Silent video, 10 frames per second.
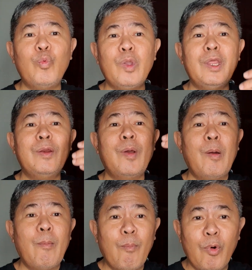win
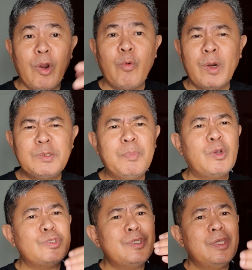more awards
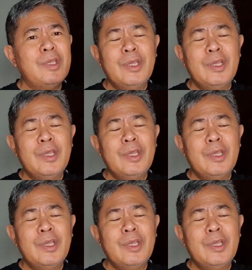because